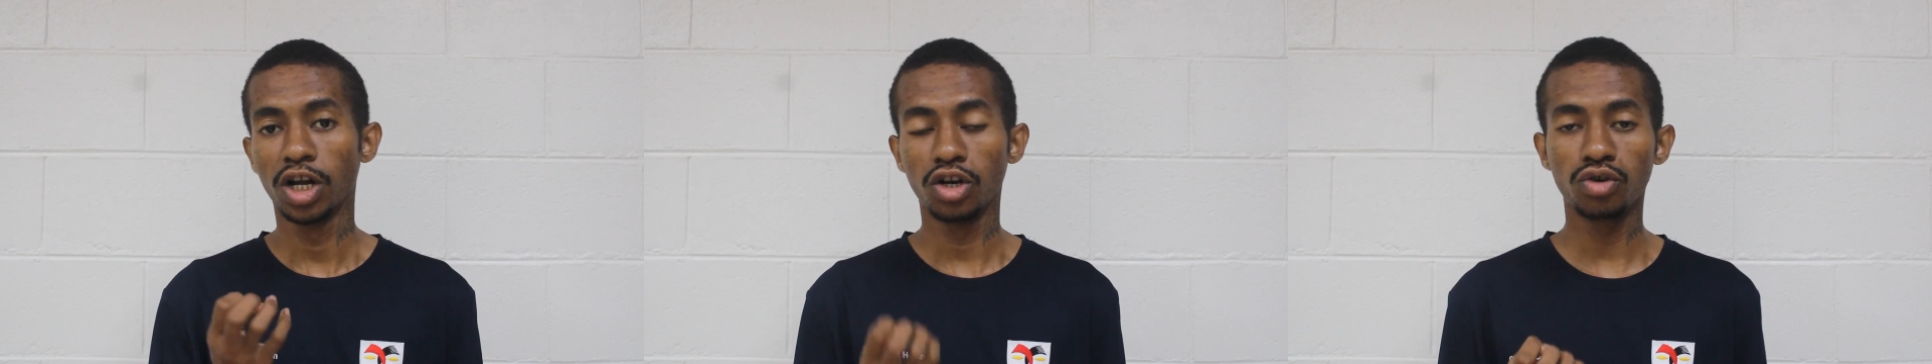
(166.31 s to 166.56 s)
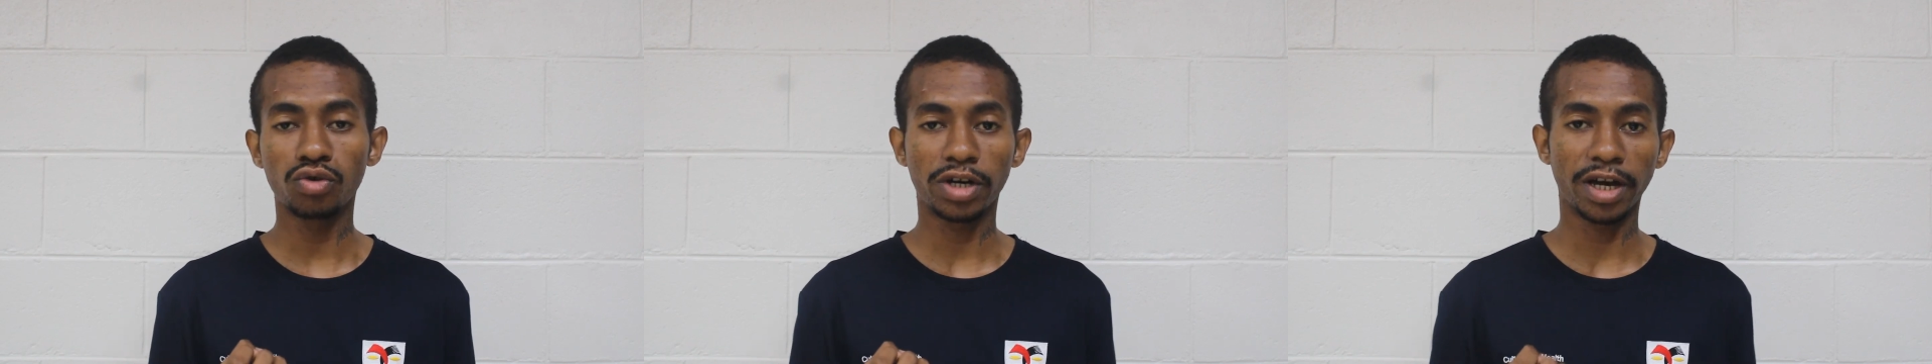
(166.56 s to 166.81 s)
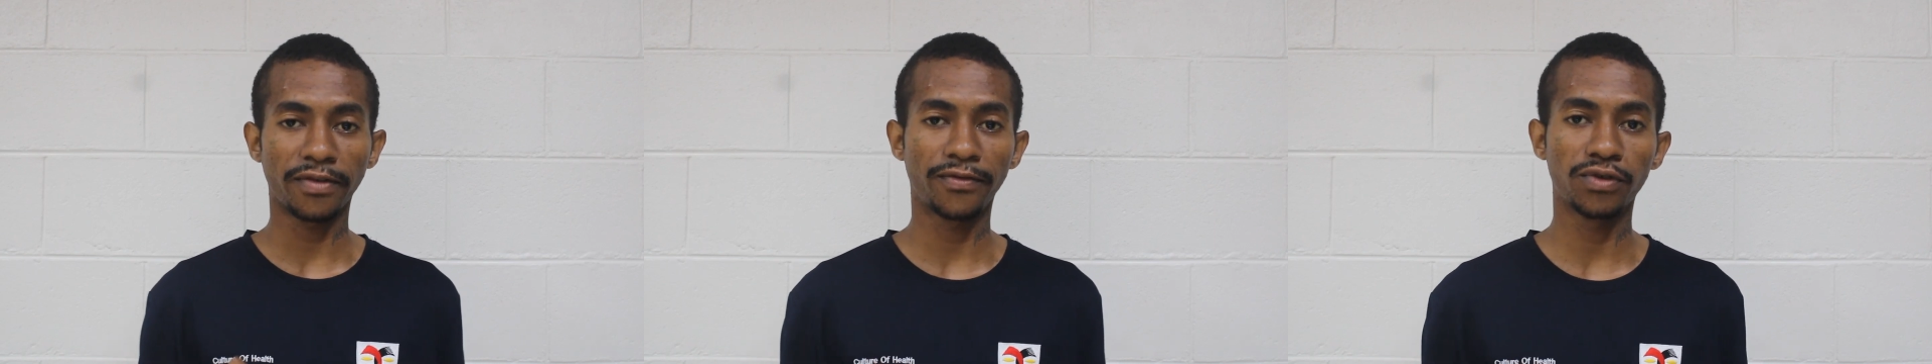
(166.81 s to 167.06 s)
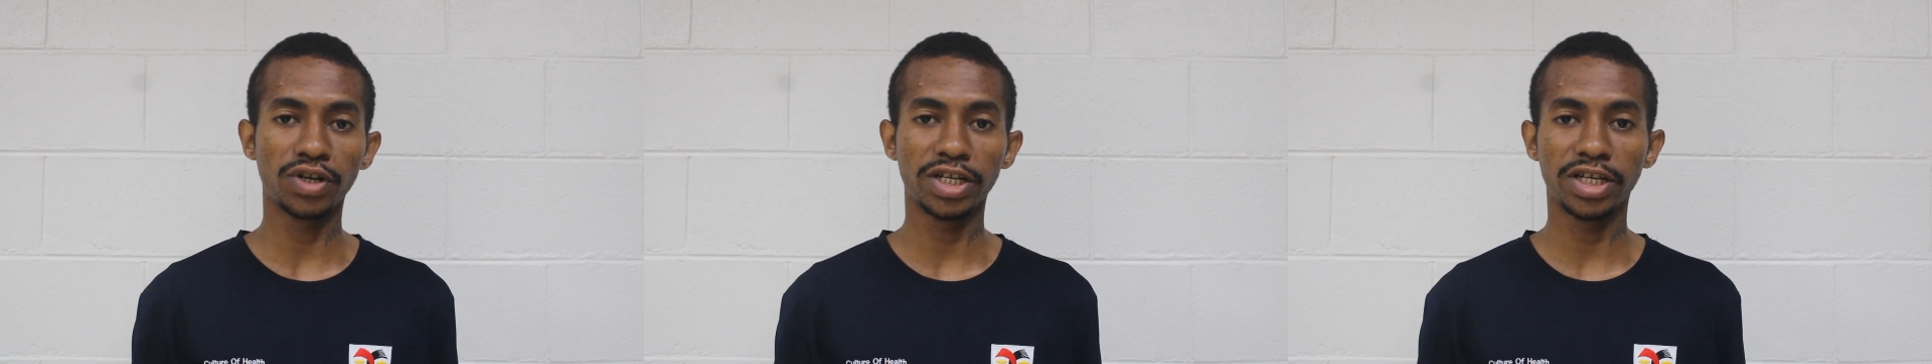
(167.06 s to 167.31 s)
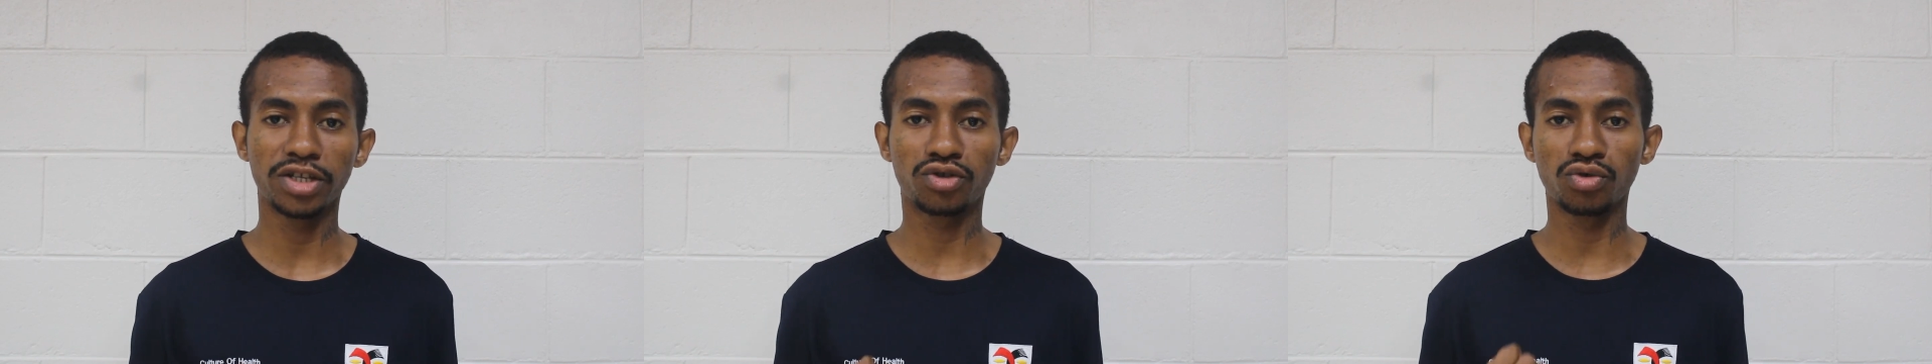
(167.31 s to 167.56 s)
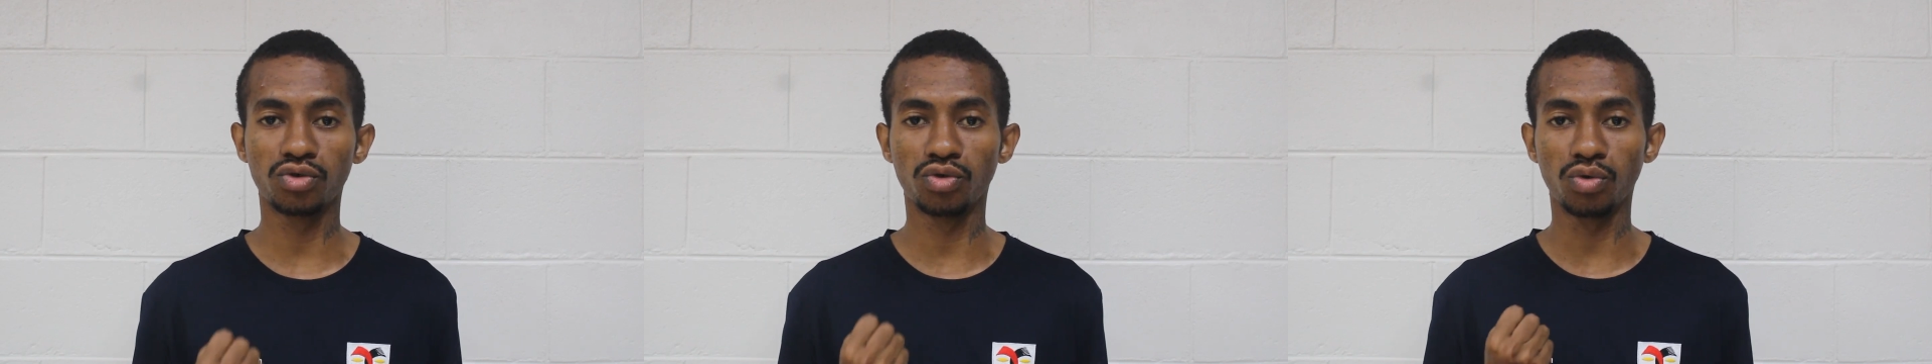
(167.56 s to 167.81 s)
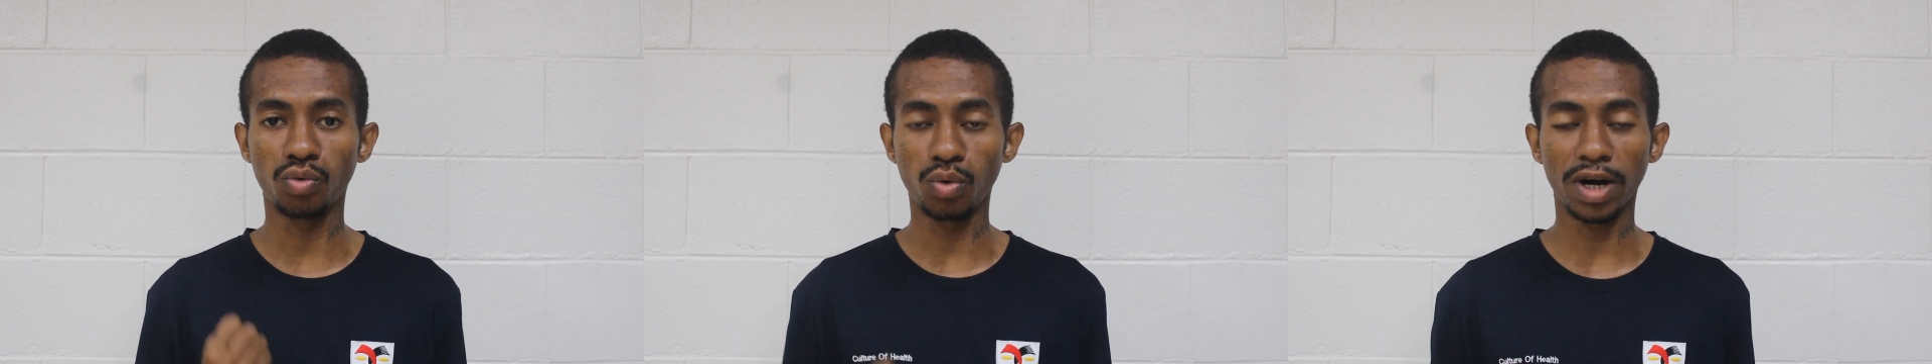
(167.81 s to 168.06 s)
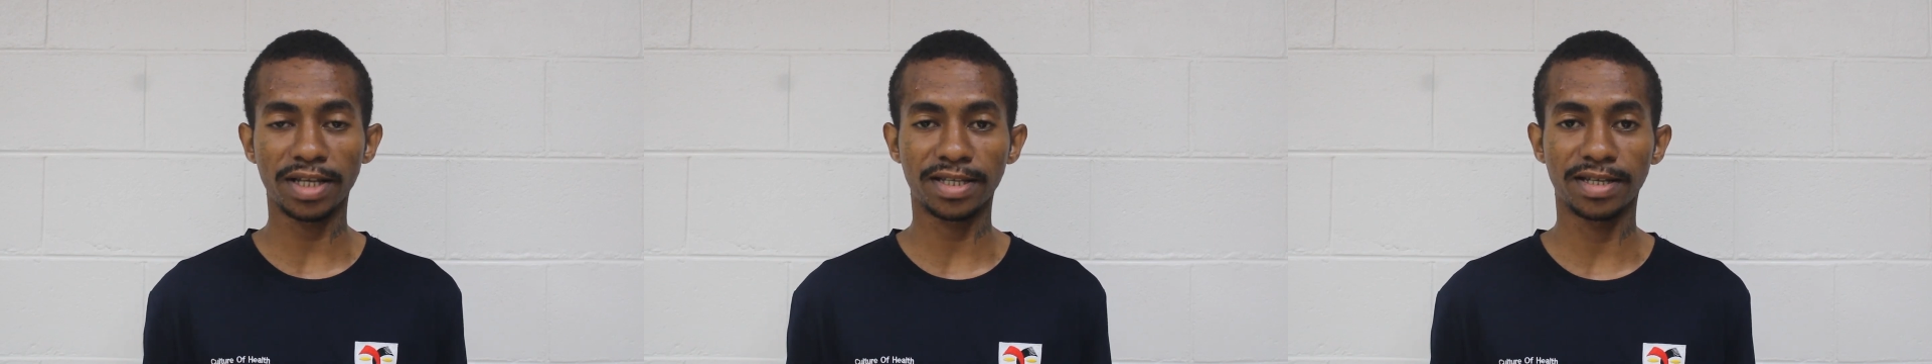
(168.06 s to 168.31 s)
look carefully into
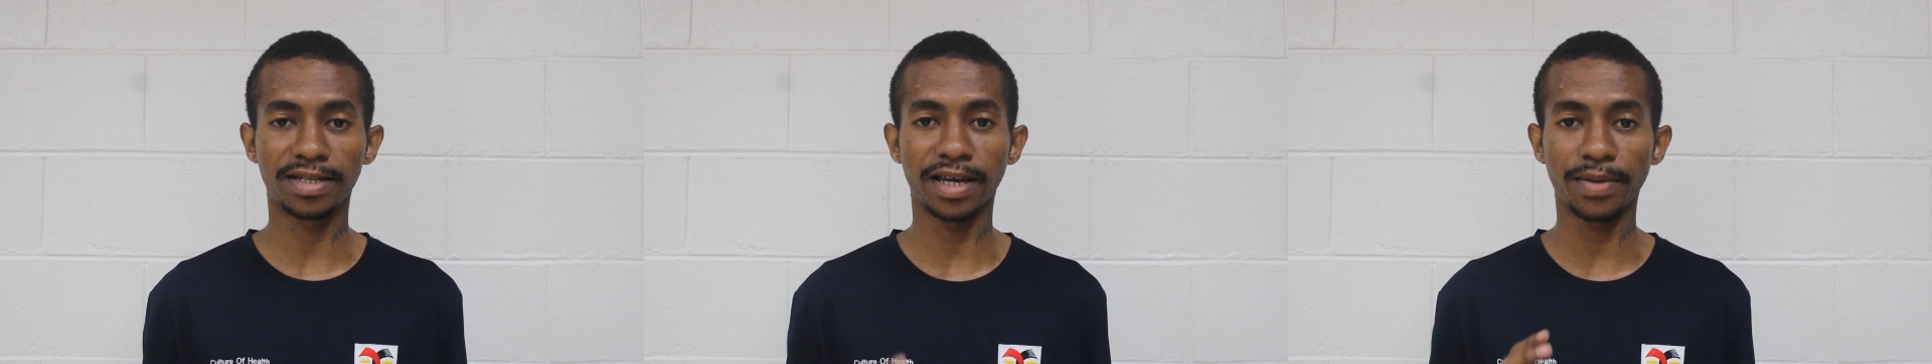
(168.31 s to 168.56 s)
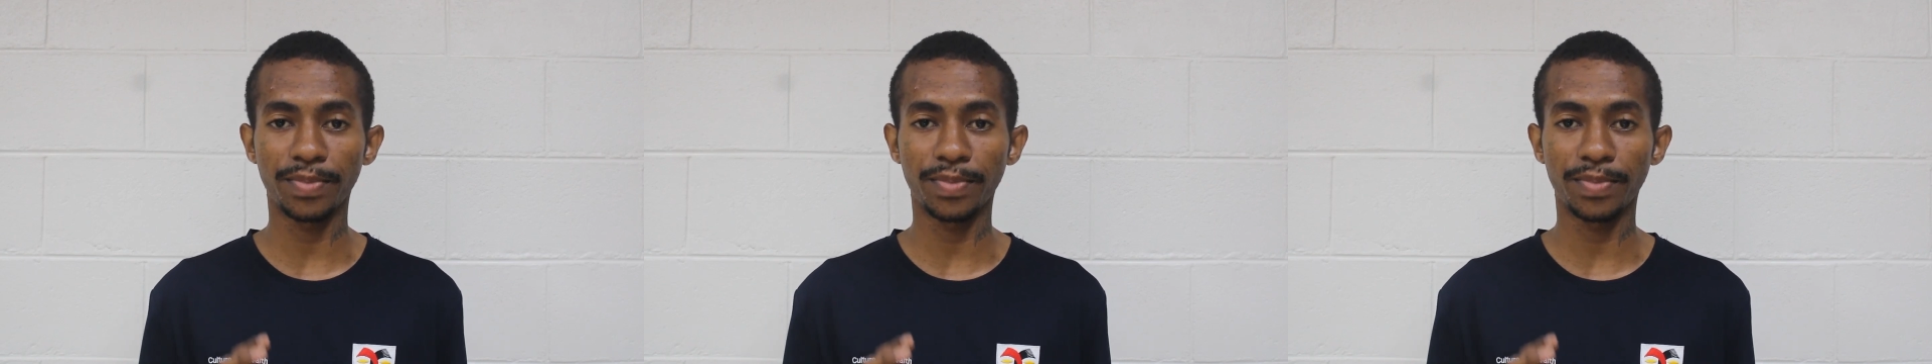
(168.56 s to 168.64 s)
what is